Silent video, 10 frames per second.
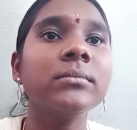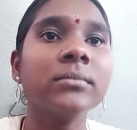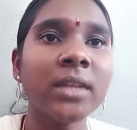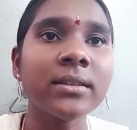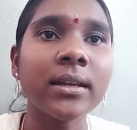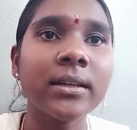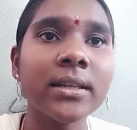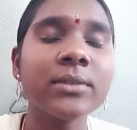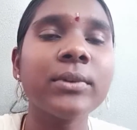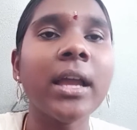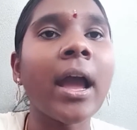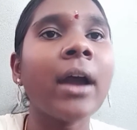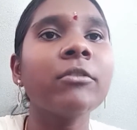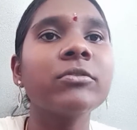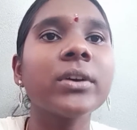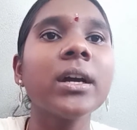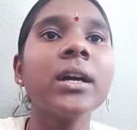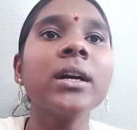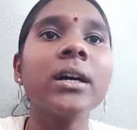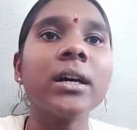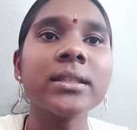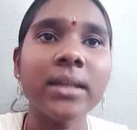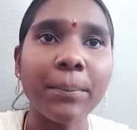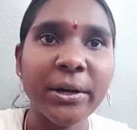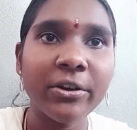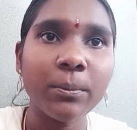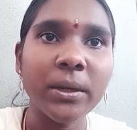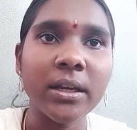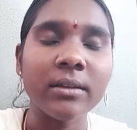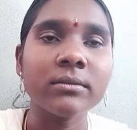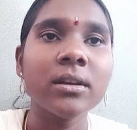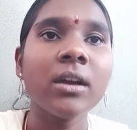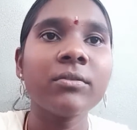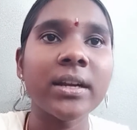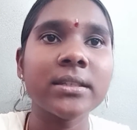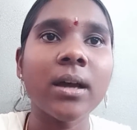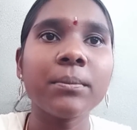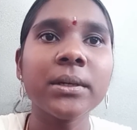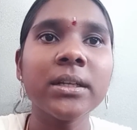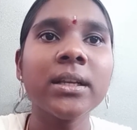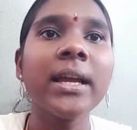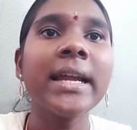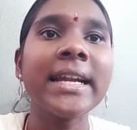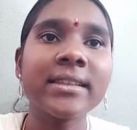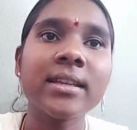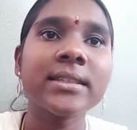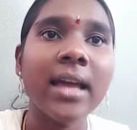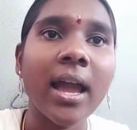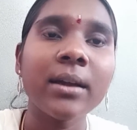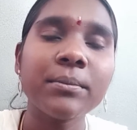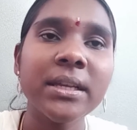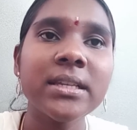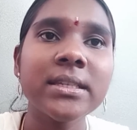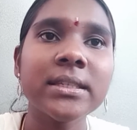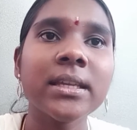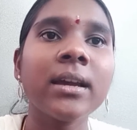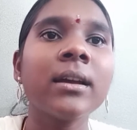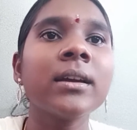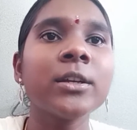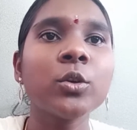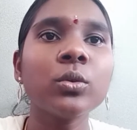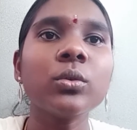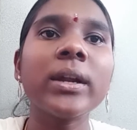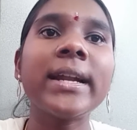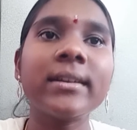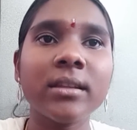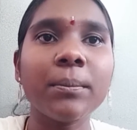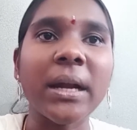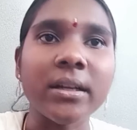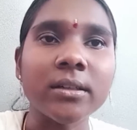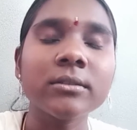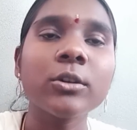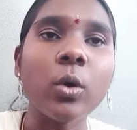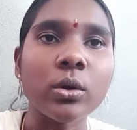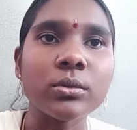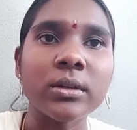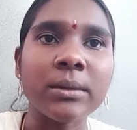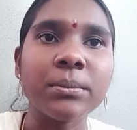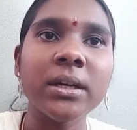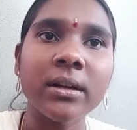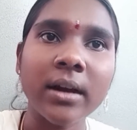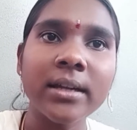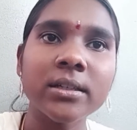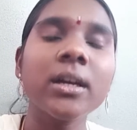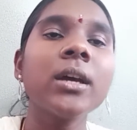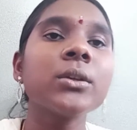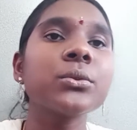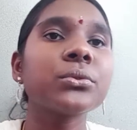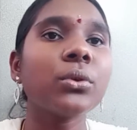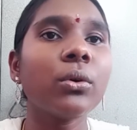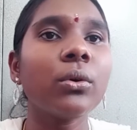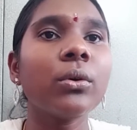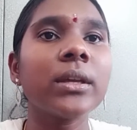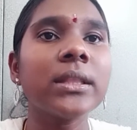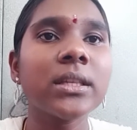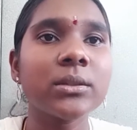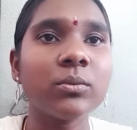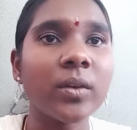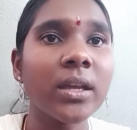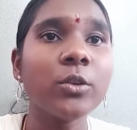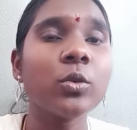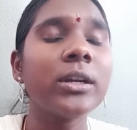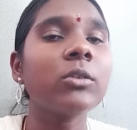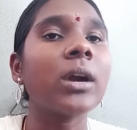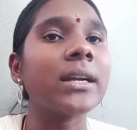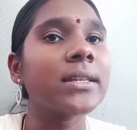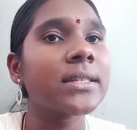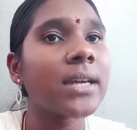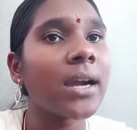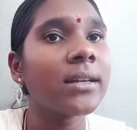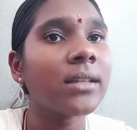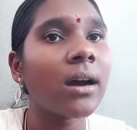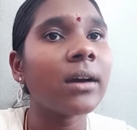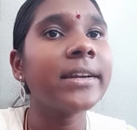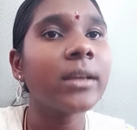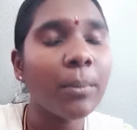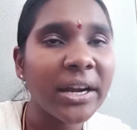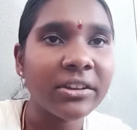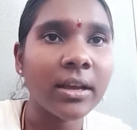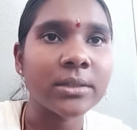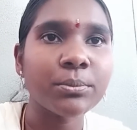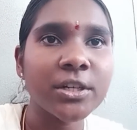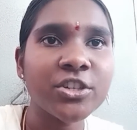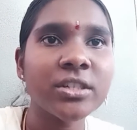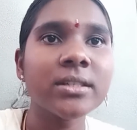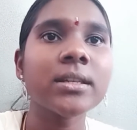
The sentence will have a separate meaning. For example, hit the sack means to hit the bed, go to sleep, right? So in this way you need to understand the idiomatic expressions,